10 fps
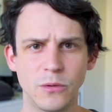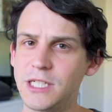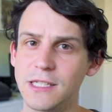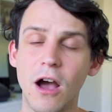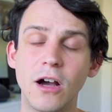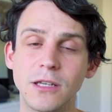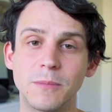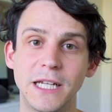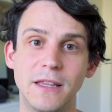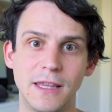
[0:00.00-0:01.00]
which is
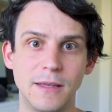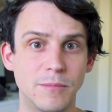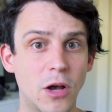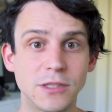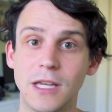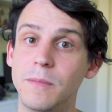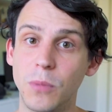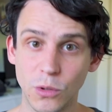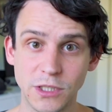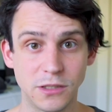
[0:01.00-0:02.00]
arguably the most
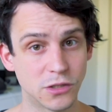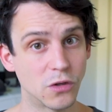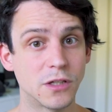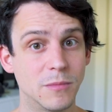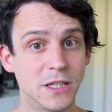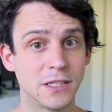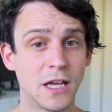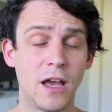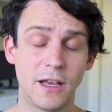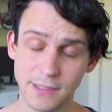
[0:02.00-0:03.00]
important document
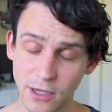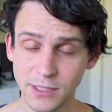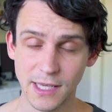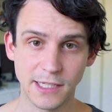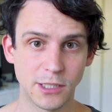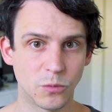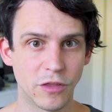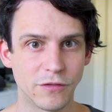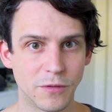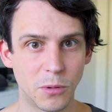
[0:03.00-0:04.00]
associated
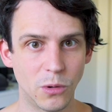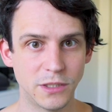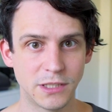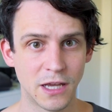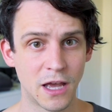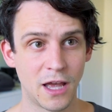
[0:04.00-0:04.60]
with the report.